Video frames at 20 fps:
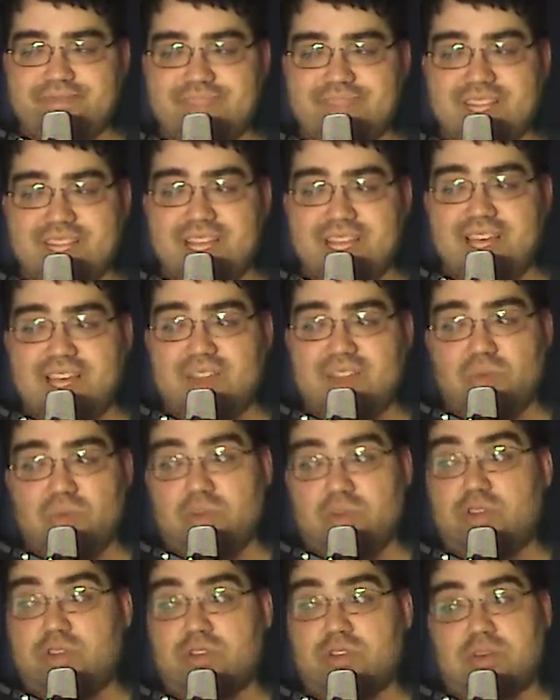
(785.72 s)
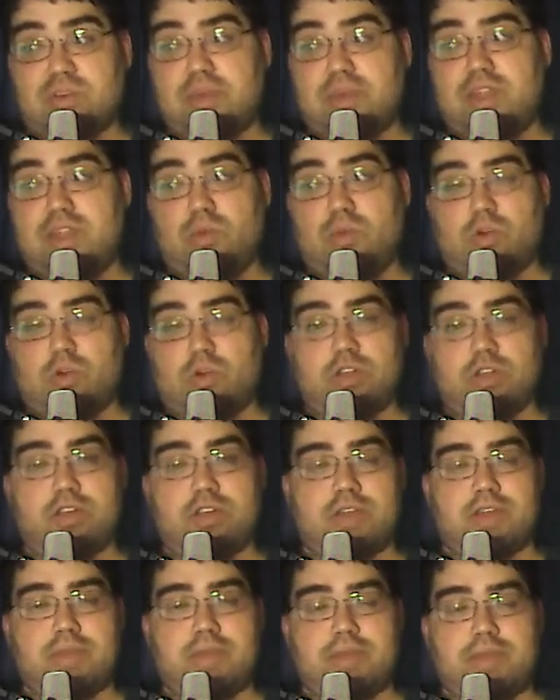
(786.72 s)
Uh, the world, I mean, the world
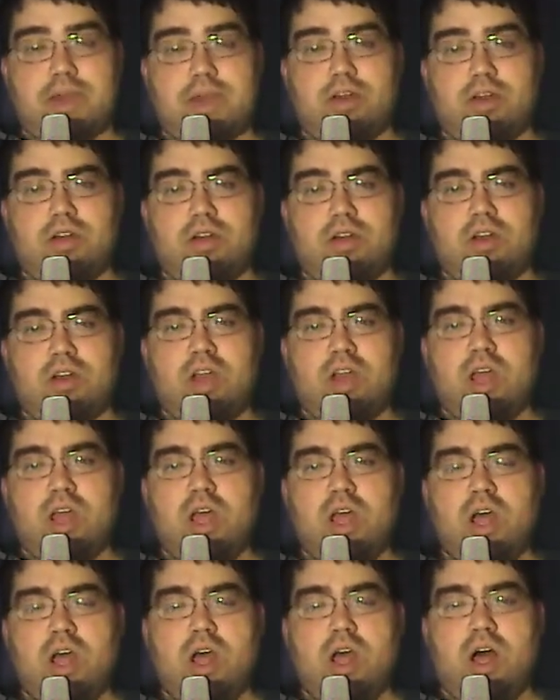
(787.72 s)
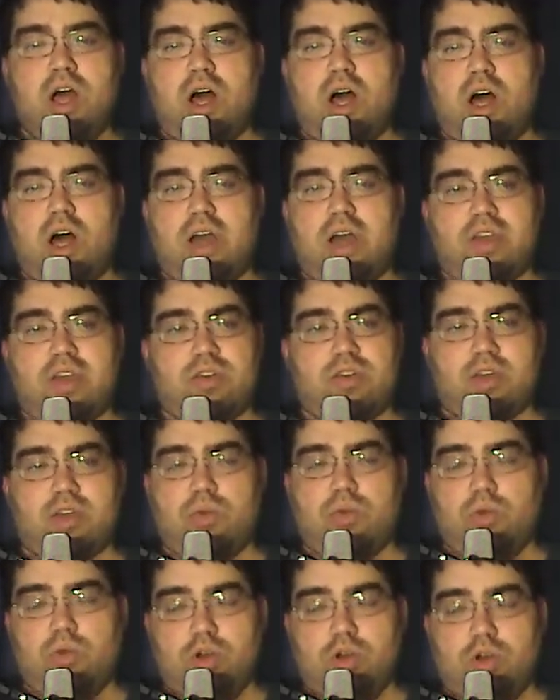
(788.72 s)
could get better. Uh, it could
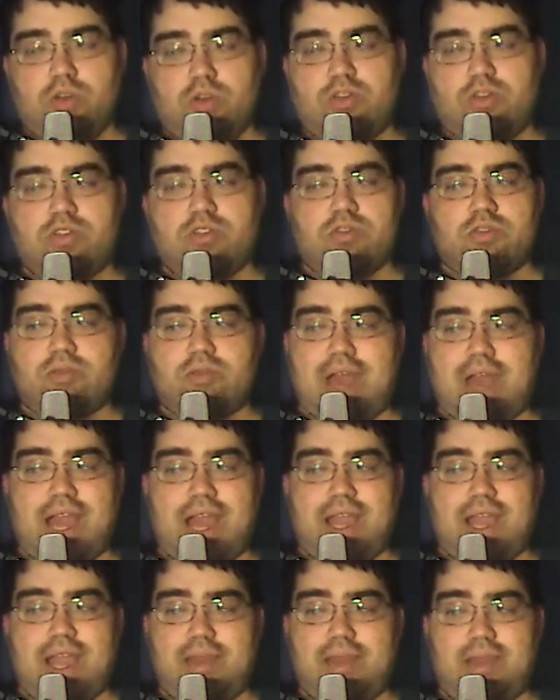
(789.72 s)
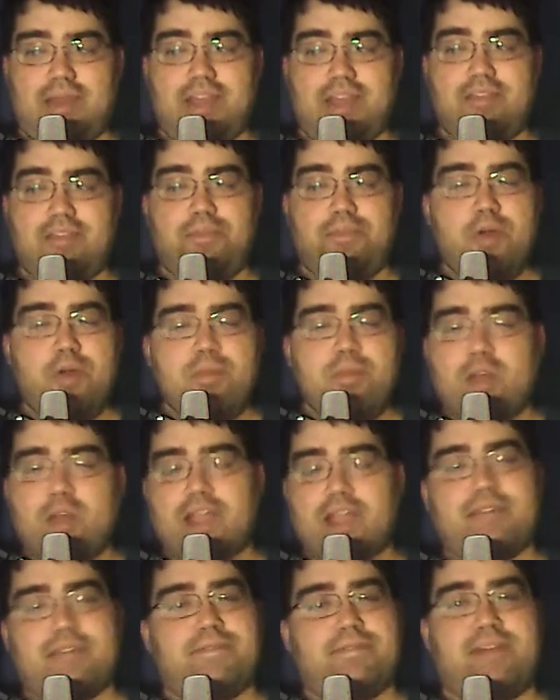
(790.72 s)
get worse. I, it's a
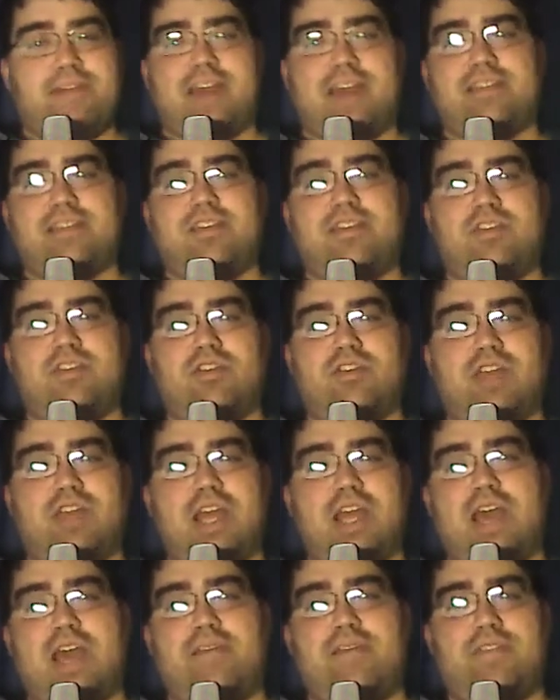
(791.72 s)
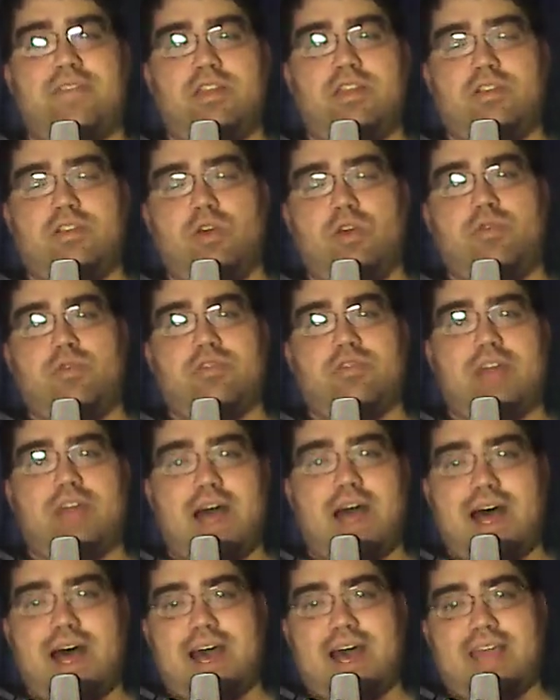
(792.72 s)
boomerang effect. You're going to have the lows and the
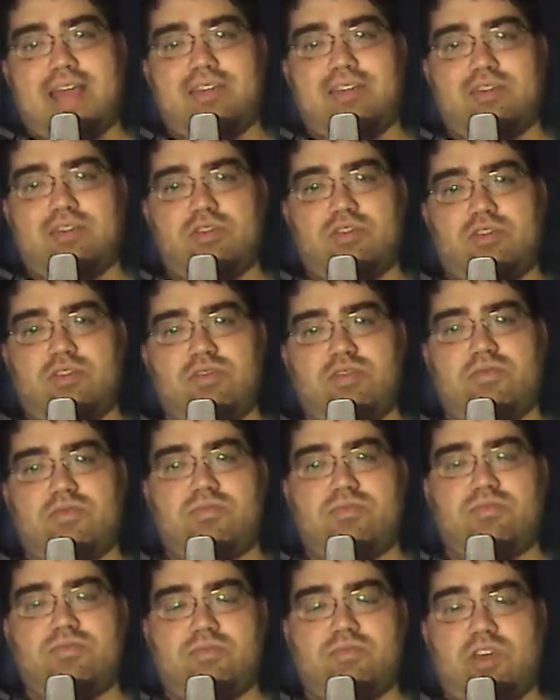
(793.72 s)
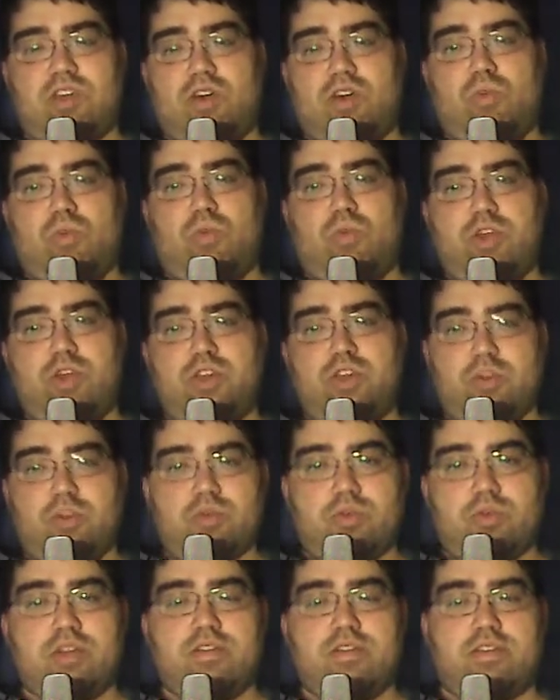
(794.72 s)
highs. It's just, you know, what
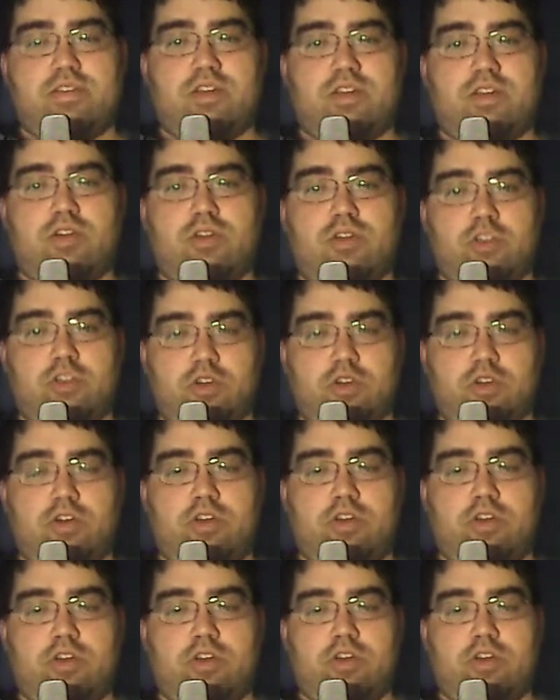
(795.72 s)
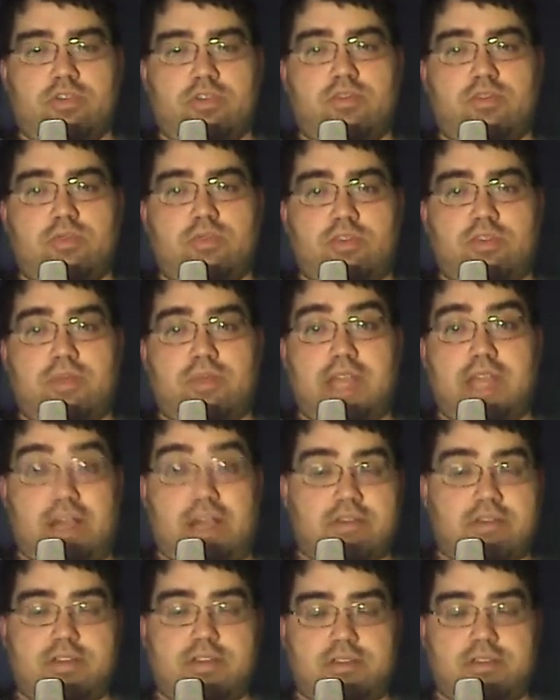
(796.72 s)
you consider good versus what somebody
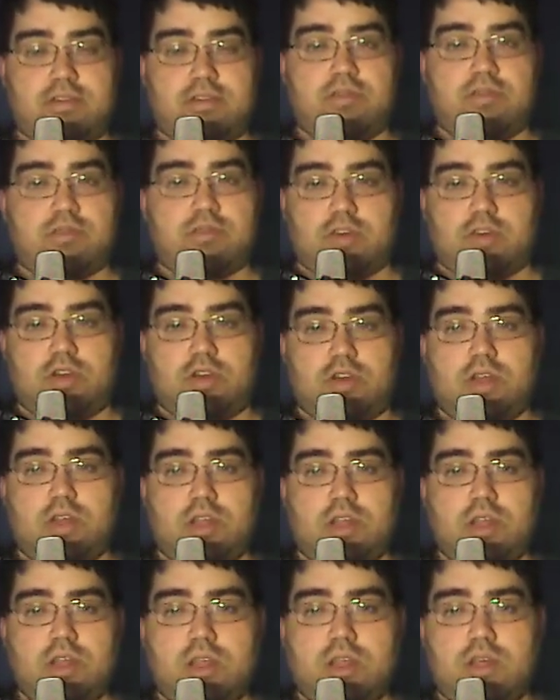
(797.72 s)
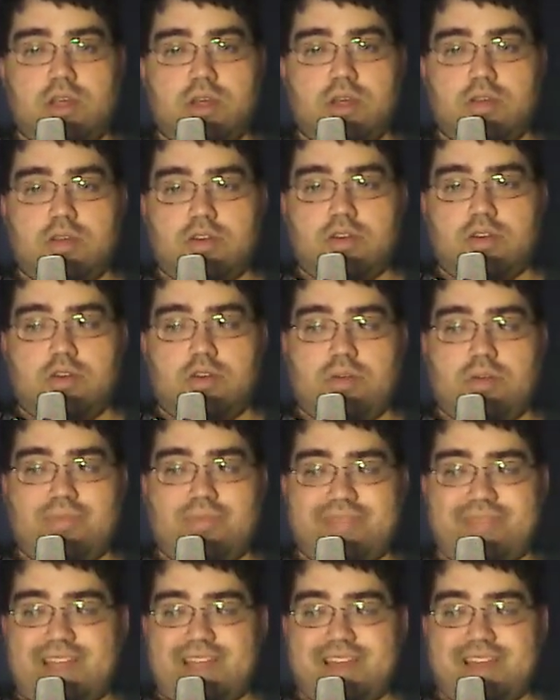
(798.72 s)
else considers good. So,
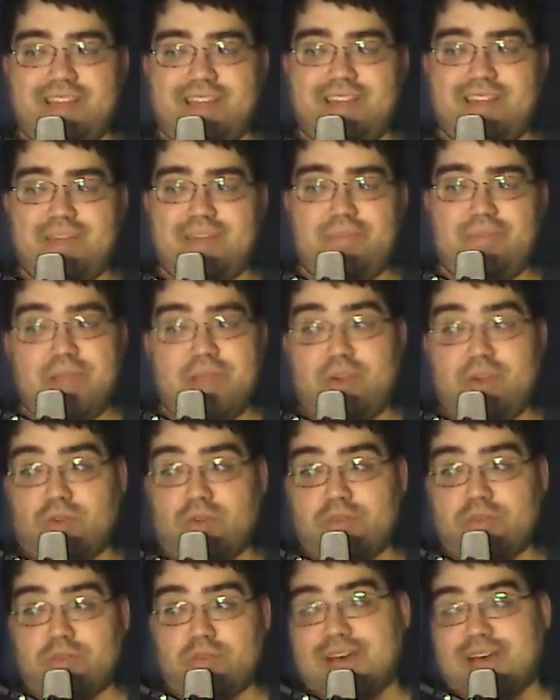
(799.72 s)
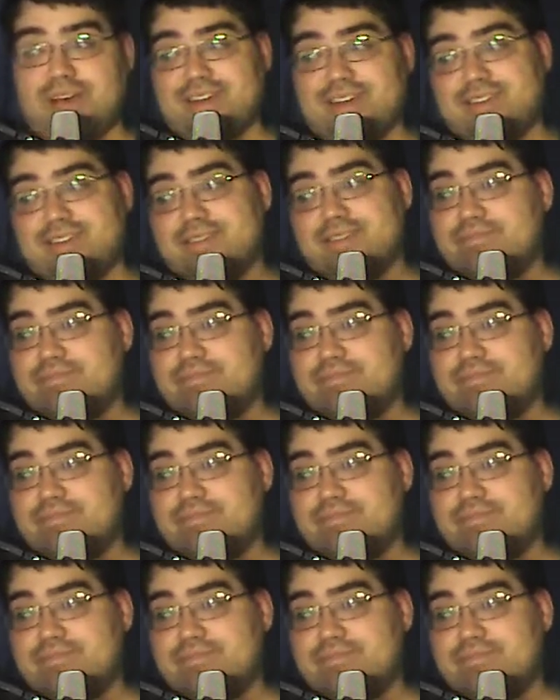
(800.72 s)
yeah, like I said, Pandora's box.